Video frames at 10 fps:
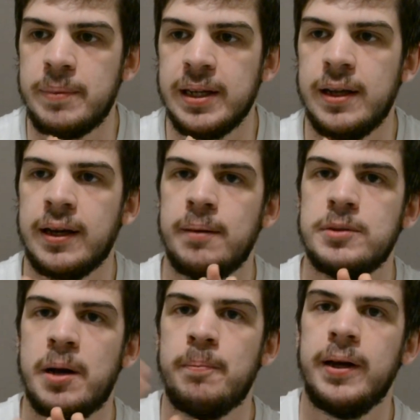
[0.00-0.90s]
like I'm
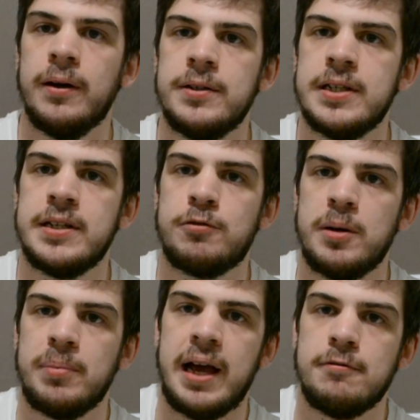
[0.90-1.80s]
jumping onto
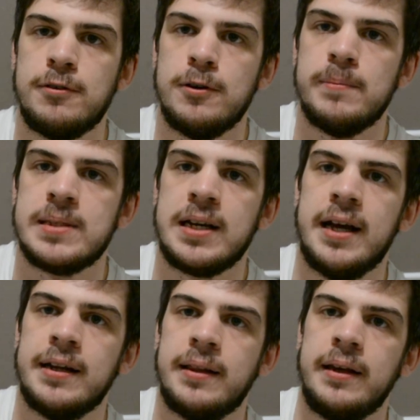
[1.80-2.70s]
different platforms
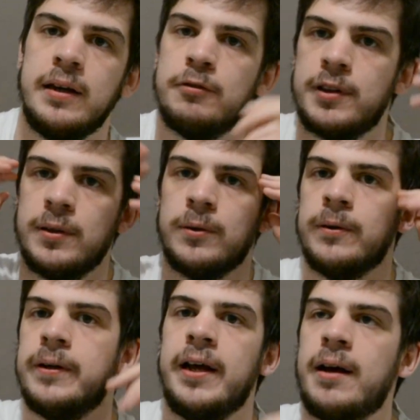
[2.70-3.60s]
kind of thing of
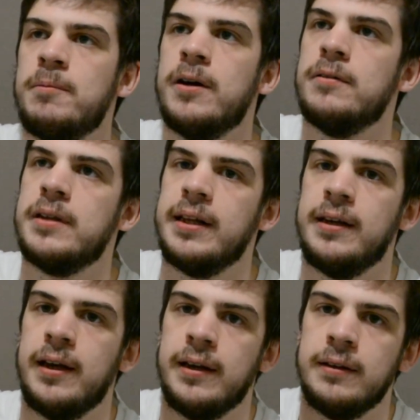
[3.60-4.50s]
thought, and I'm not
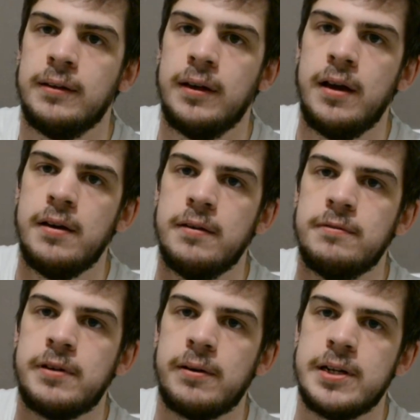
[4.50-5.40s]
thinking
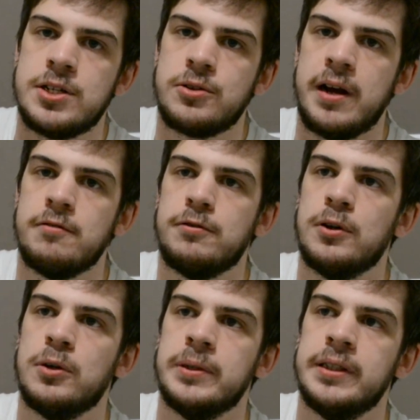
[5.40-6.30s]
very
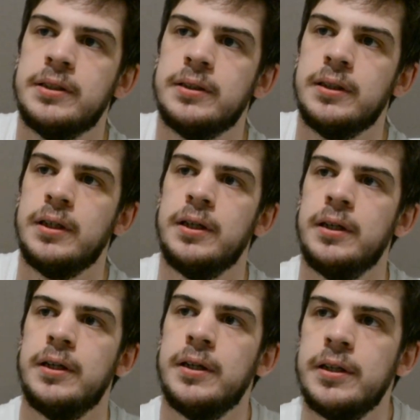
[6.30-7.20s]
straightforward.
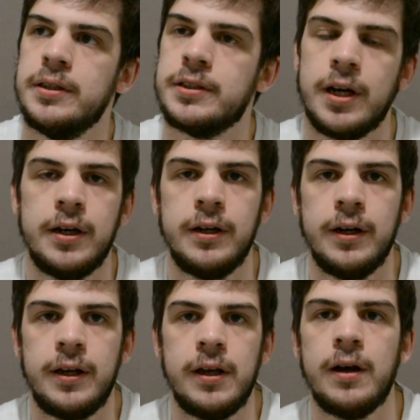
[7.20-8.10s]
So,
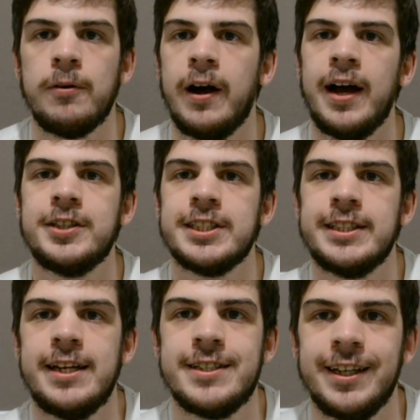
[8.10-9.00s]
you know what, I'll just
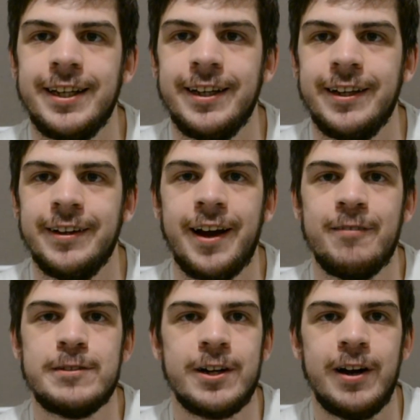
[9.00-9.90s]
end it here.
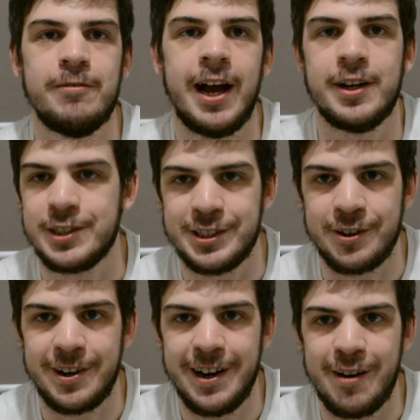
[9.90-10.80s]
I'm sorry if I had a
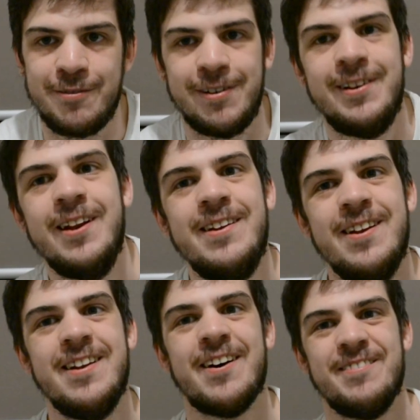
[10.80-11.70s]
story and I've
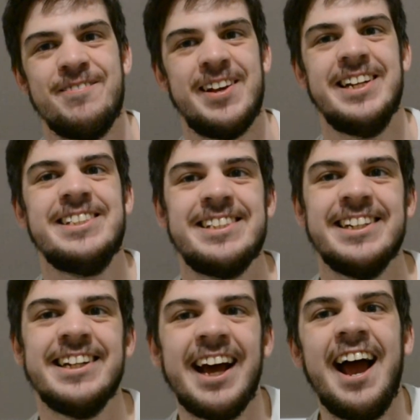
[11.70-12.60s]
not finished it.
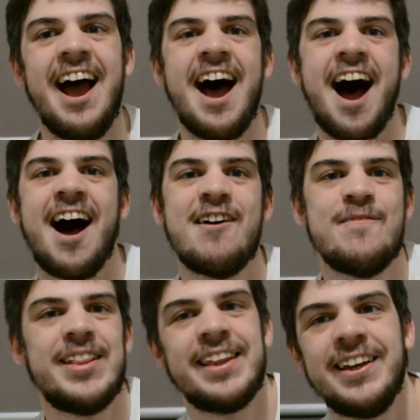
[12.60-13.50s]

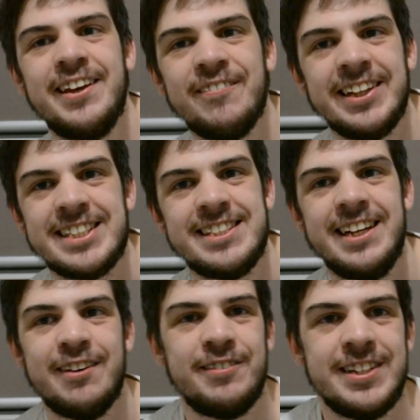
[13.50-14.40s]
Thank you for listening
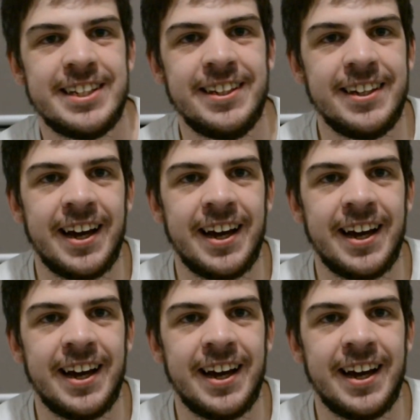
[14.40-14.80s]
if you did.